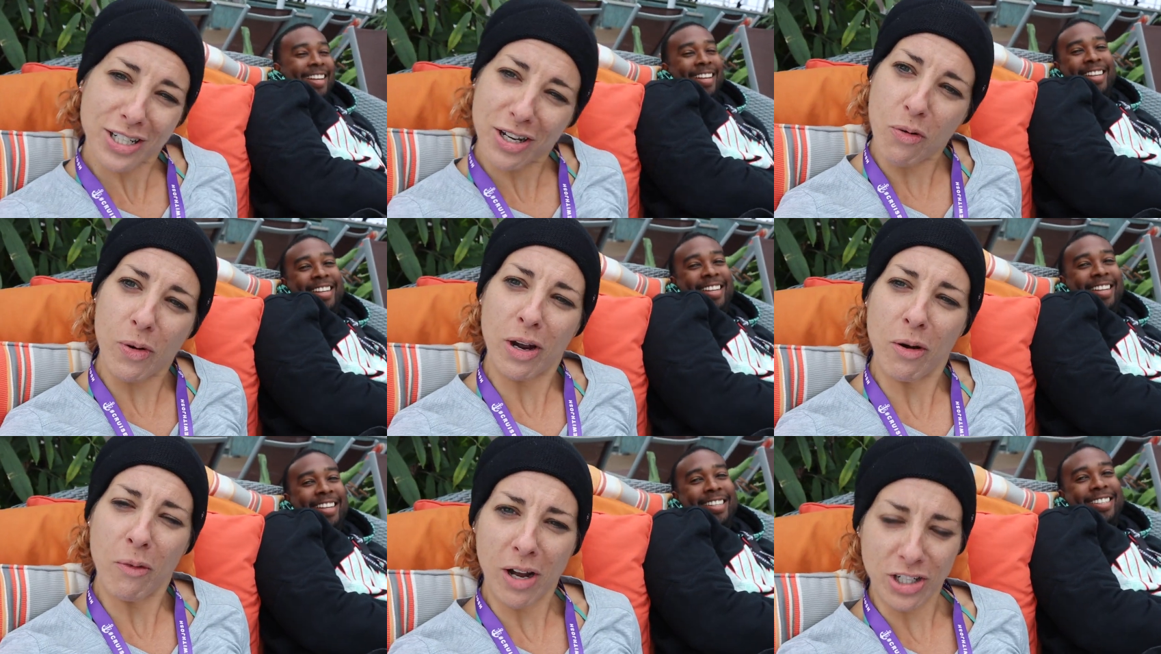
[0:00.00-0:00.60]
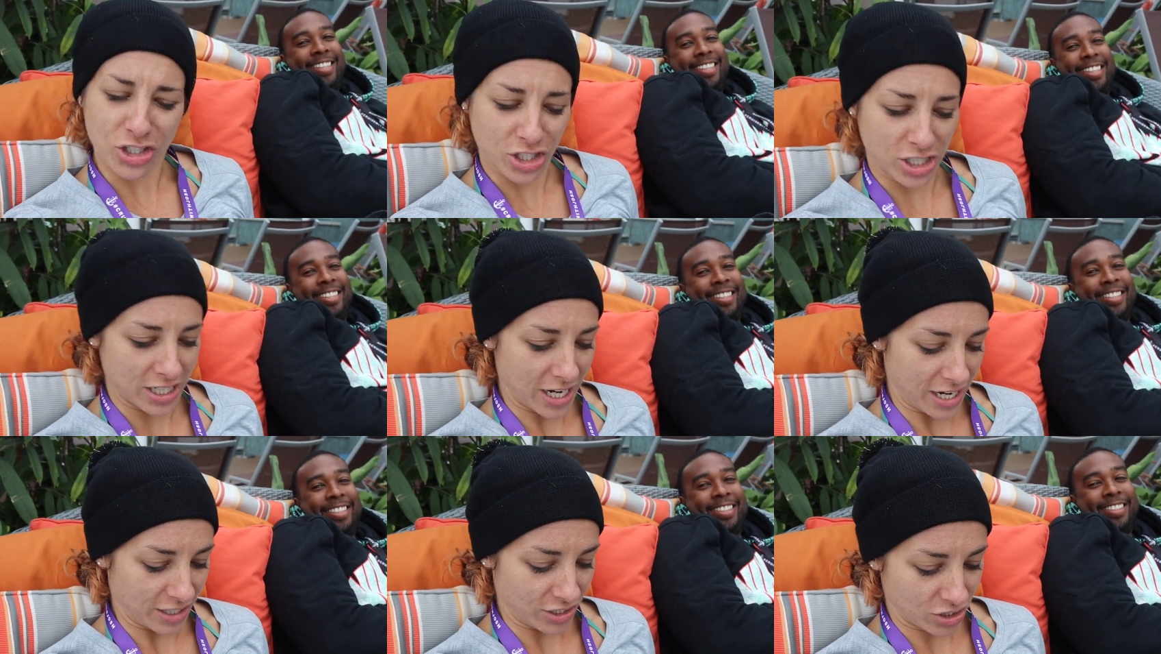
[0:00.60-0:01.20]
Speaker 1: to go whale watching
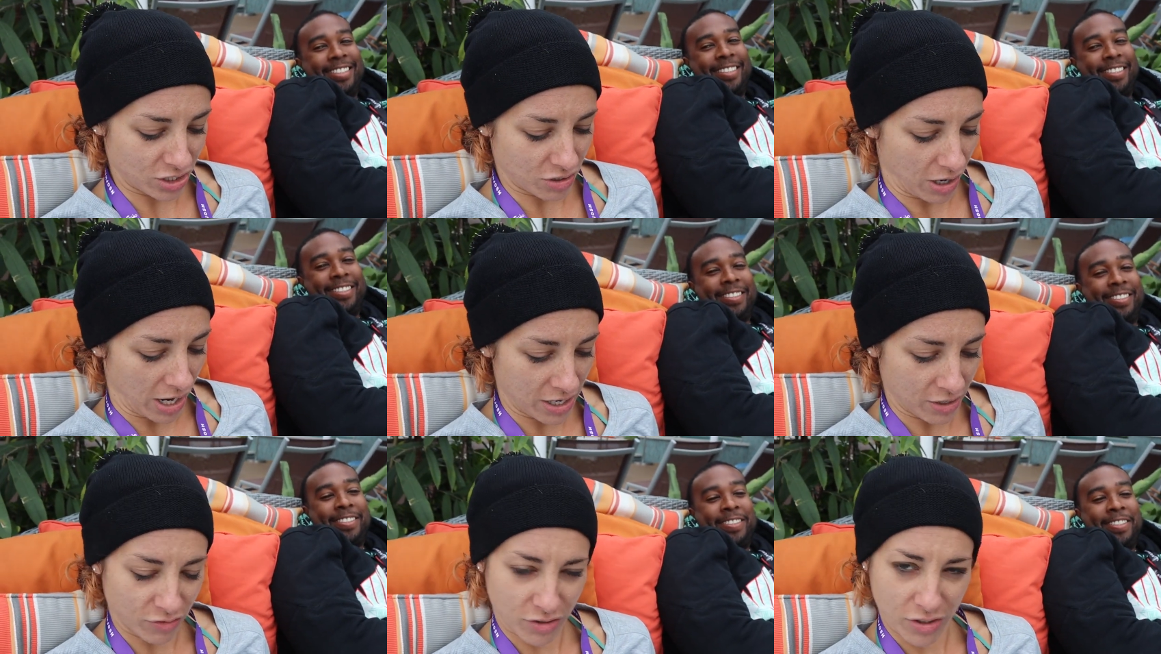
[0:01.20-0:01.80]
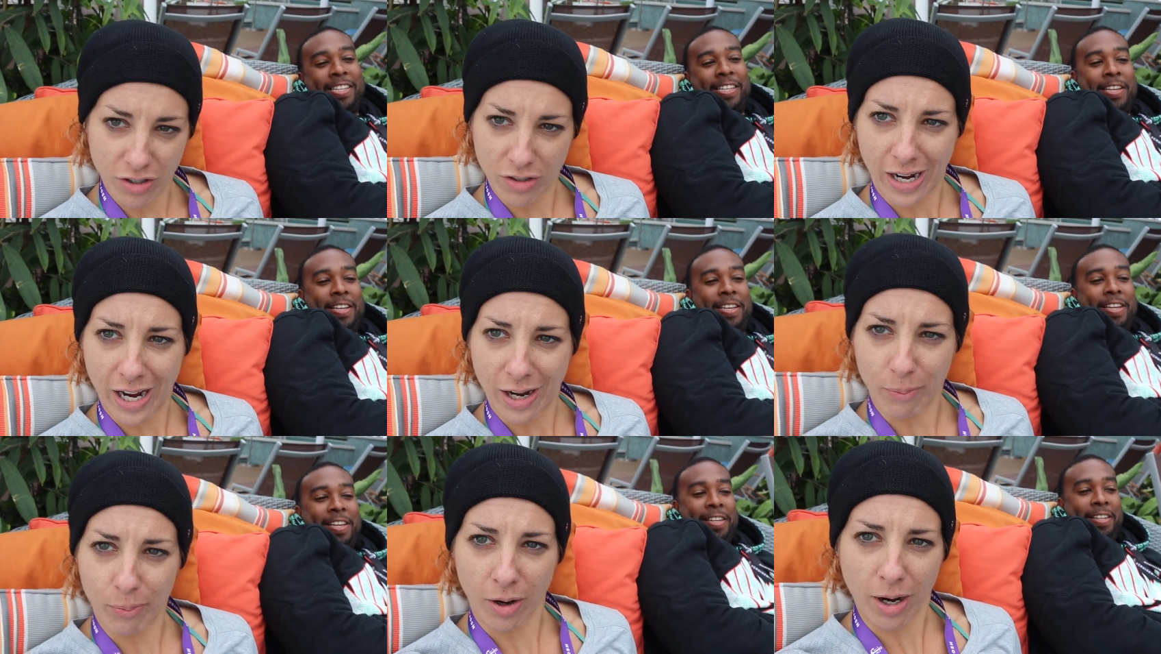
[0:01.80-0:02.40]
today, so I don't know
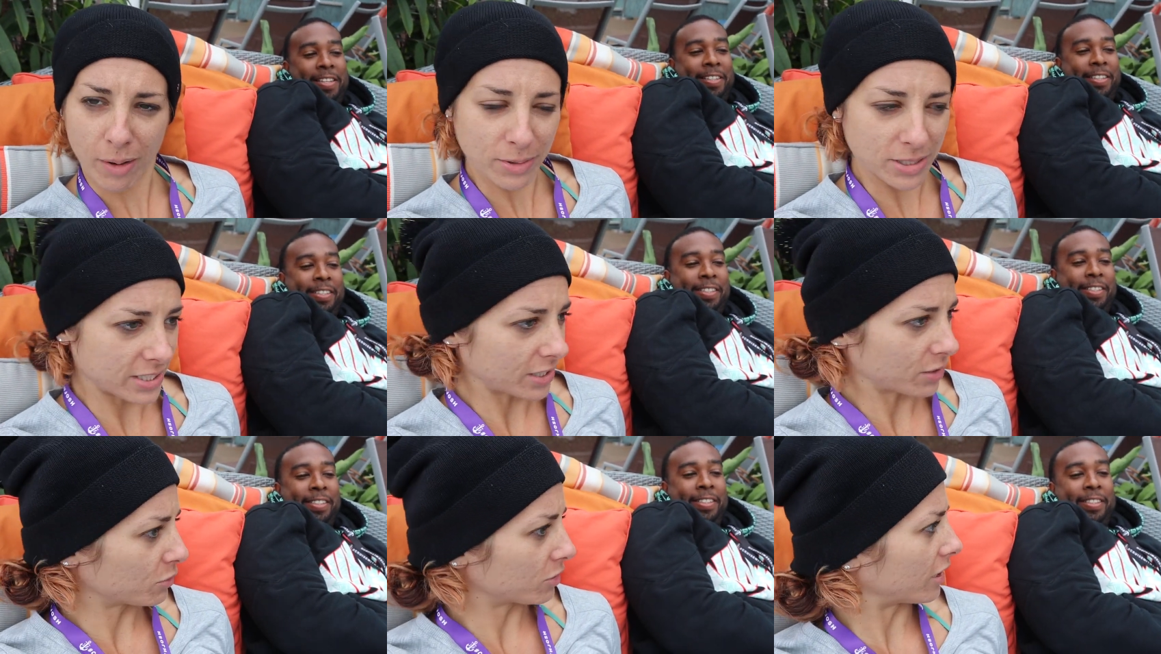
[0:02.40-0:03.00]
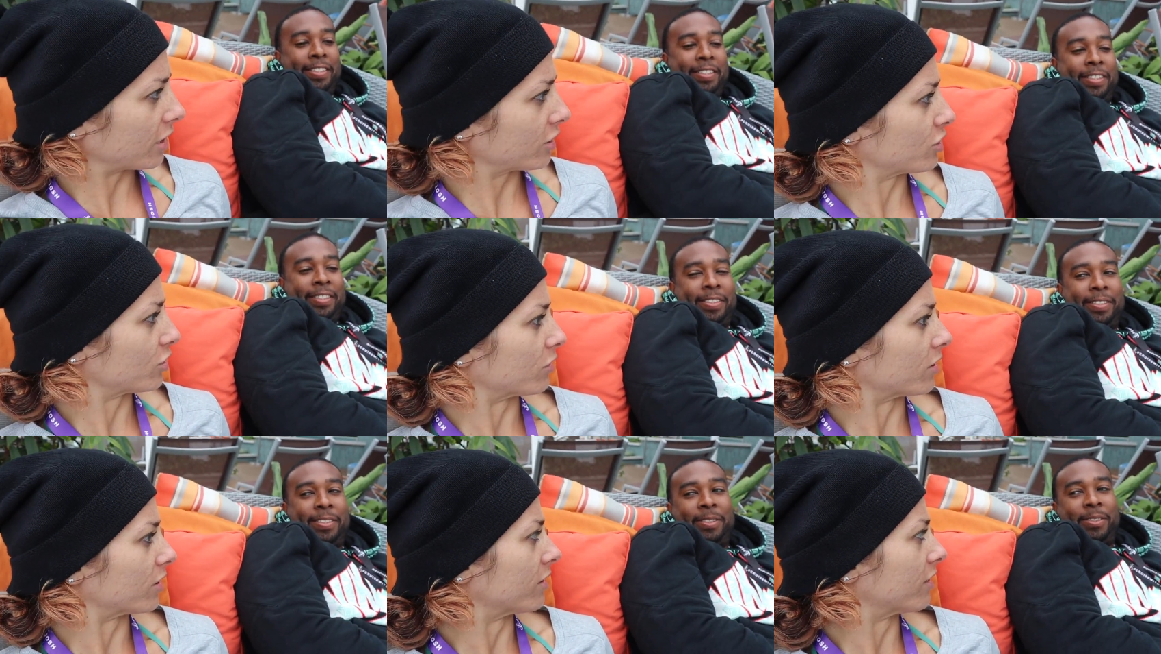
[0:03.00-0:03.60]
how promising we're actually
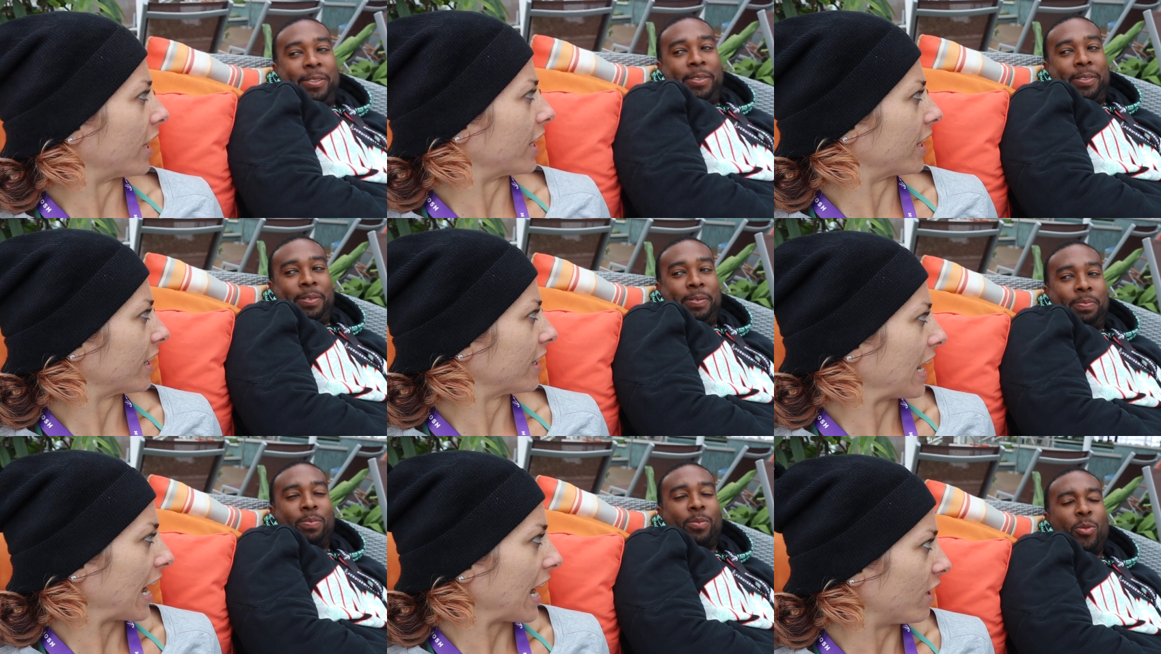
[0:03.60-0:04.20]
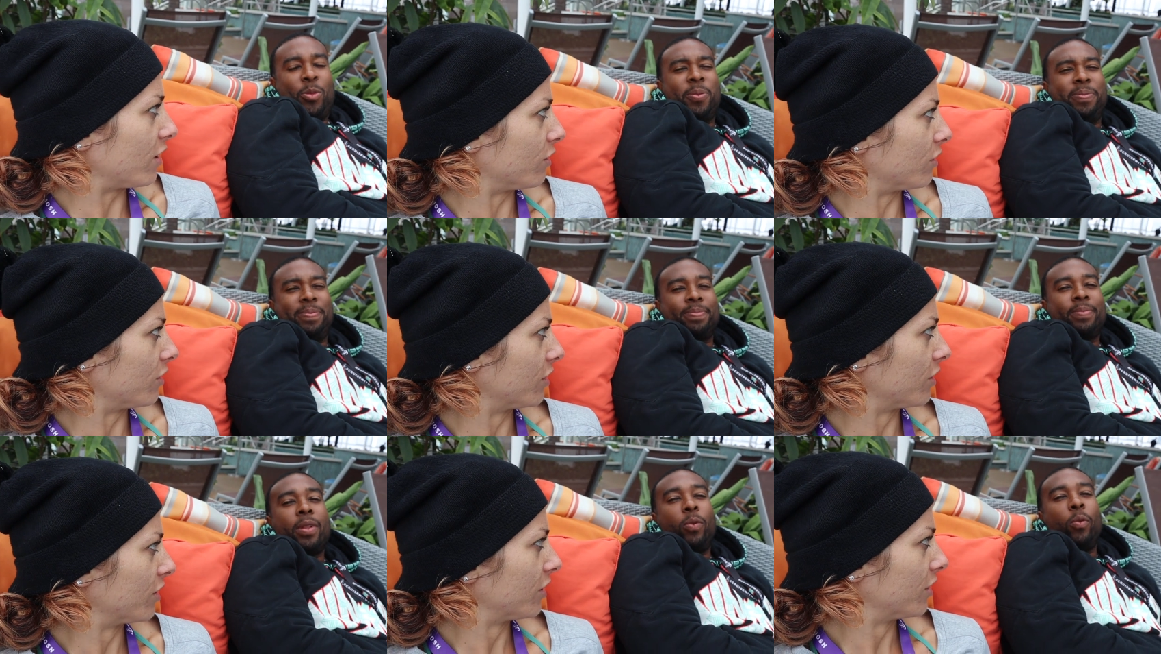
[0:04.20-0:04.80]
with, like, how...
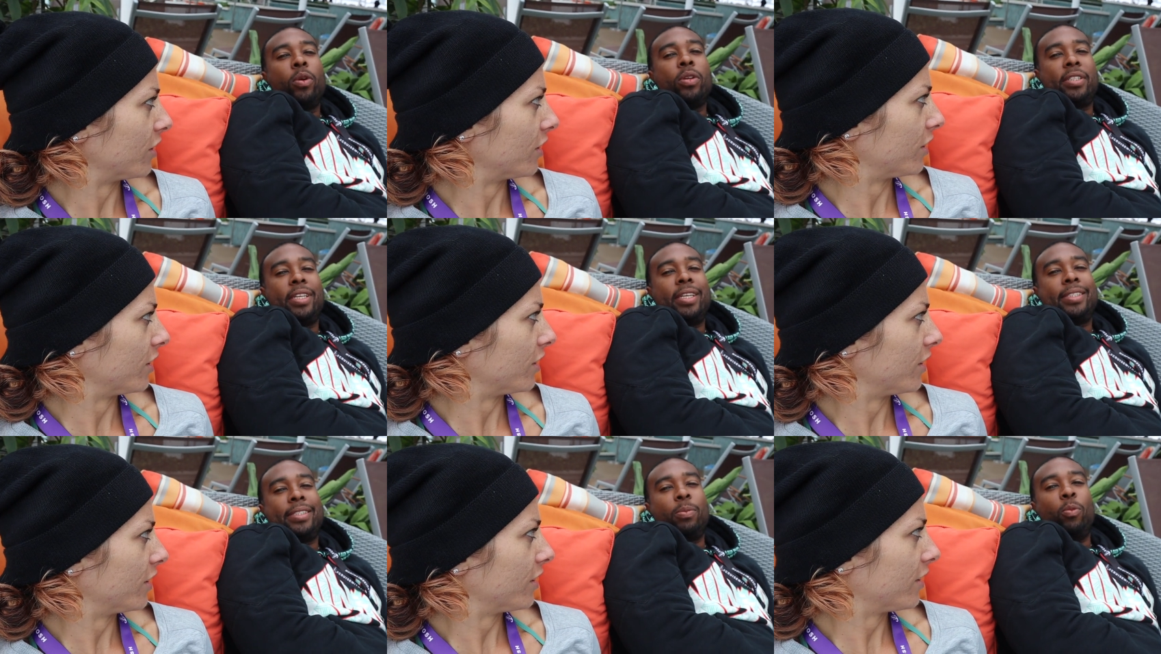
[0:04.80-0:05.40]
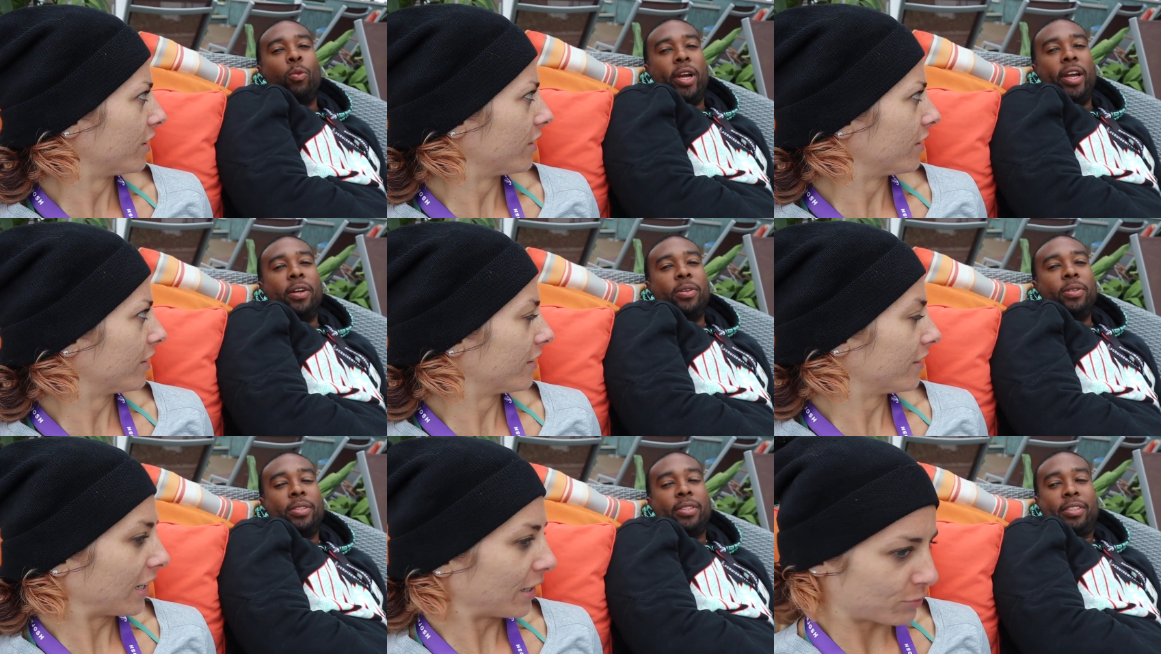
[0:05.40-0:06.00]
Speaker 2: We'll, we'll see some
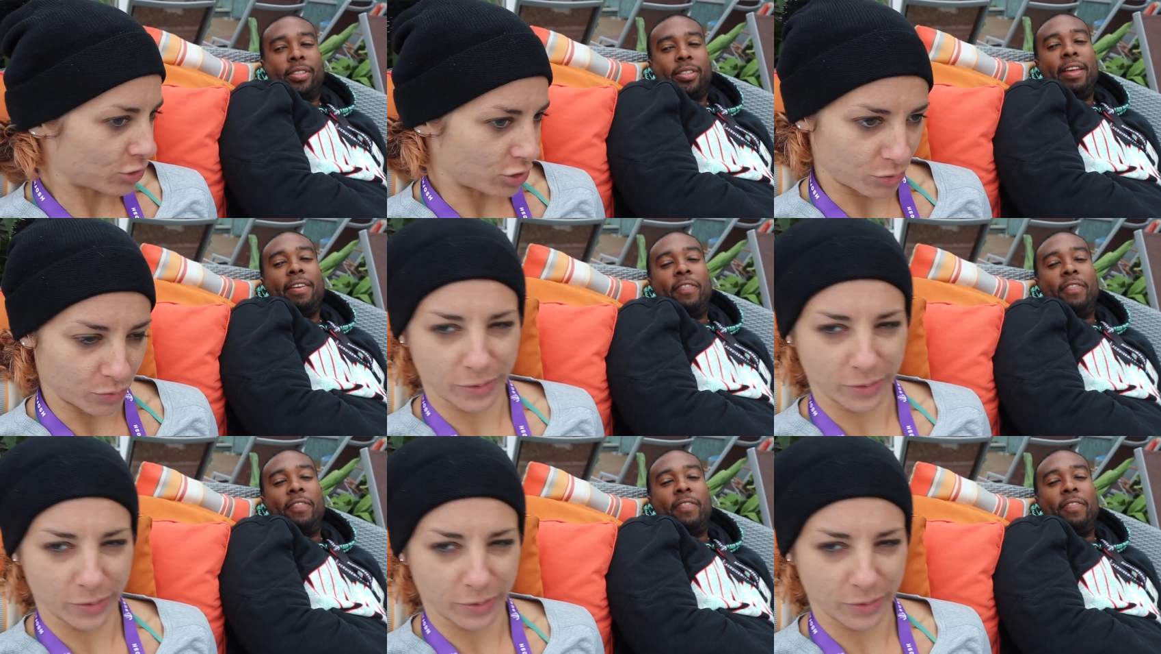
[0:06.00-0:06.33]
whales. I'm sure.